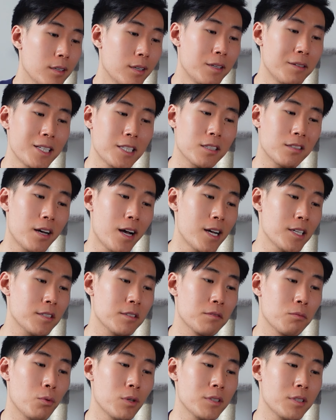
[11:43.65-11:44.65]
And this
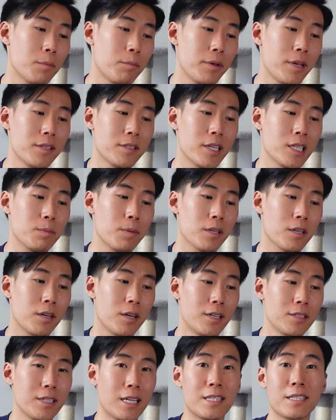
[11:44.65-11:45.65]
class was the busiest
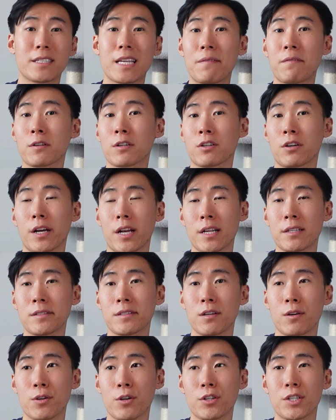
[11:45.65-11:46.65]
because it's seven credits,
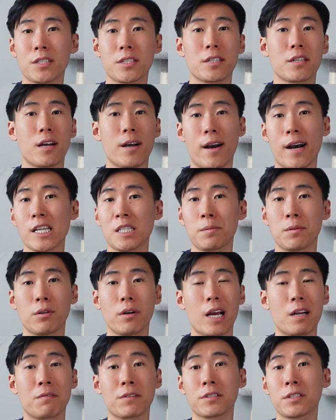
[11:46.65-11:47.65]
so you're just in the
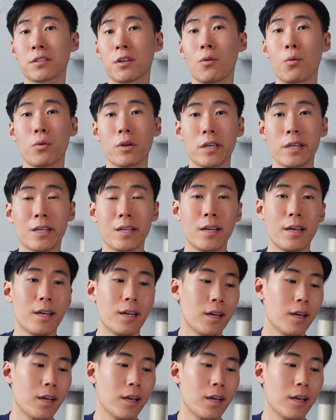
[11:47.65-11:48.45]
hospital every single week,